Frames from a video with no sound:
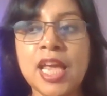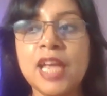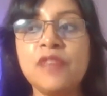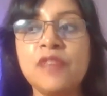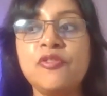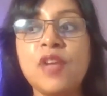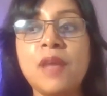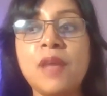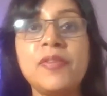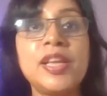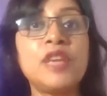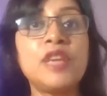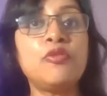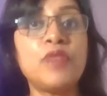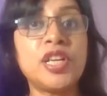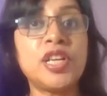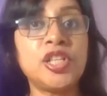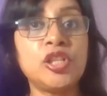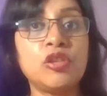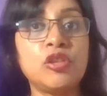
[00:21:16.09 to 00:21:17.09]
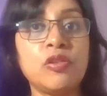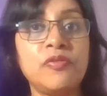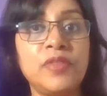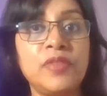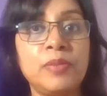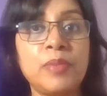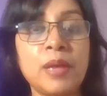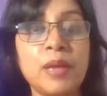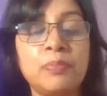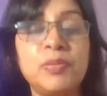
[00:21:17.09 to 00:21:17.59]
If you have any question or
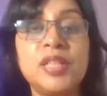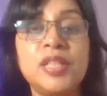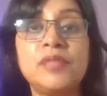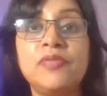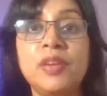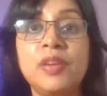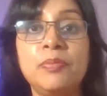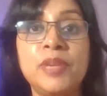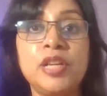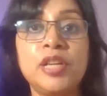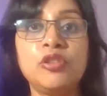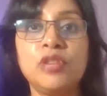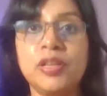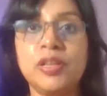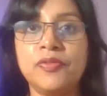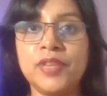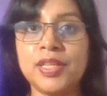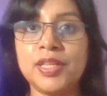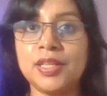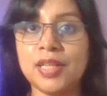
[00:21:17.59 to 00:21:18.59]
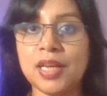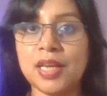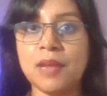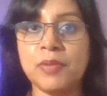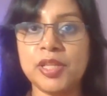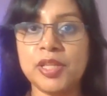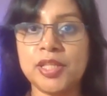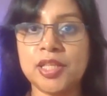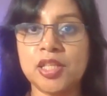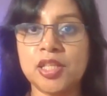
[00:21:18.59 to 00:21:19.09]
feedback, please feel free to leave it in the
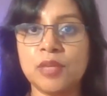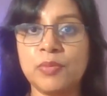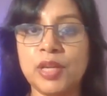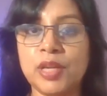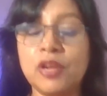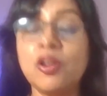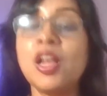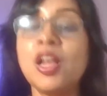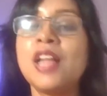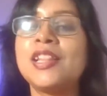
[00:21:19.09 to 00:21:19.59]
comment section below.